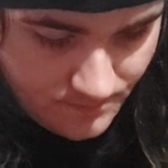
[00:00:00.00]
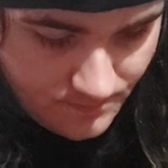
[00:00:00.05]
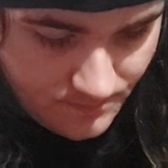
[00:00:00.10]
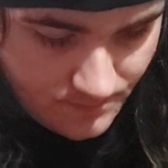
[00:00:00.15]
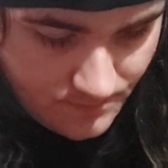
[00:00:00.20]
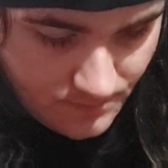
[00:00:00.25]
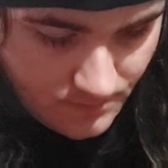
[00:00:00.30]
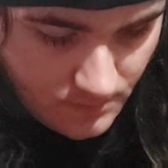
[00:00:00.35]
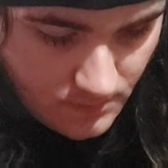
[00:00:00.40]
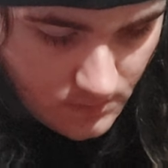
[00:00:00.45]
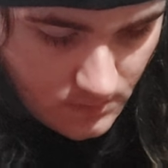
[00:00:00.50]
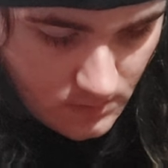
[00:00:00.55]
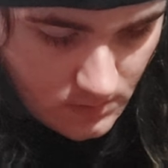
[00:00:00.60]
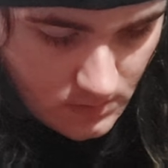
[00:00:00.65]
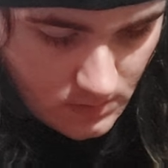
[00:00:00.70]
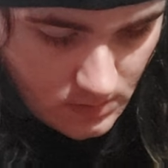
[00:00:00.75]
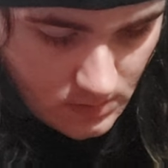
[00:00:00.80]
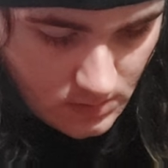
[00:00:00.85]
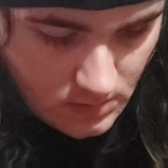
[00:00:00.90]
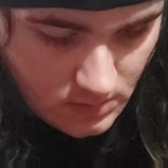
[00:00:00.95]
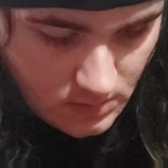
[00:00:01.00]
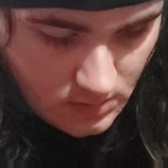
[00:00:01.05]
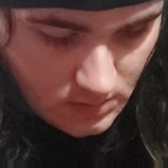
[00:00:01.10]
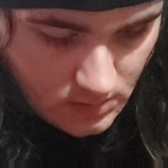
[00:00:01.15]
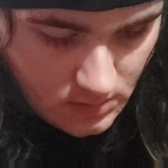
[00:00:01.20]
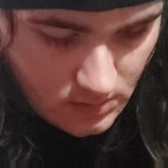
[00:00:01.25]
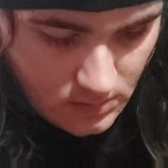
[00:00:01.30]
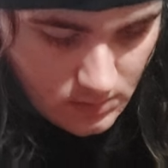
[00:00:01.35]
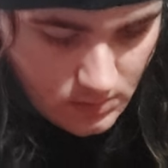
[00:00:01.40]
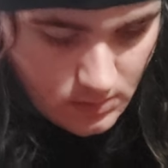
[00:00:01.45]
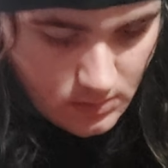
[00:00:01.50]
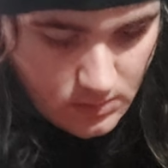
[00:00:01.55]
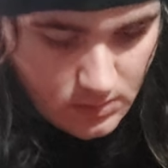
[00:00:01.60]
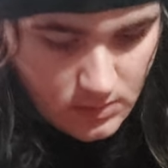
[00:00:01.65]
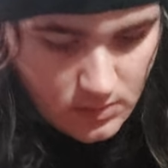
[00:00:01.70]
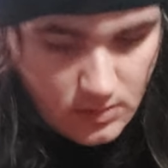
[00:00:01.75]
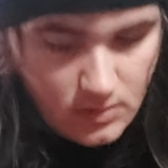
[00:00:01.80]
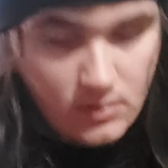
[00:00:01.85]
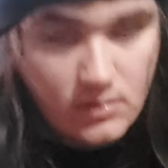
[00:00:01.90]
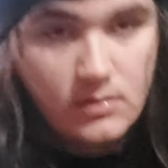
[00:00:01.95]

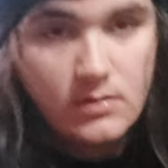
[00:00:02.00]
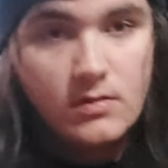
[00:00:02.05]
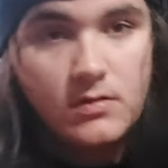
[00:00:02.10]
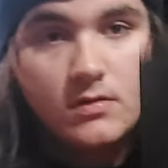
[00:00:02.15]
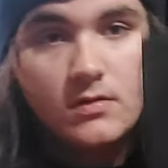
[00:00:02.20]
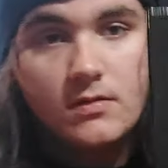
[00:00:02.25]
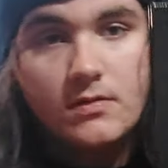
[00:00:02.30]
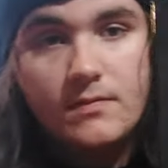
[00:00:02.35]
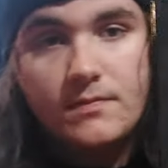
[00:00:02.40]
Nobody speaks.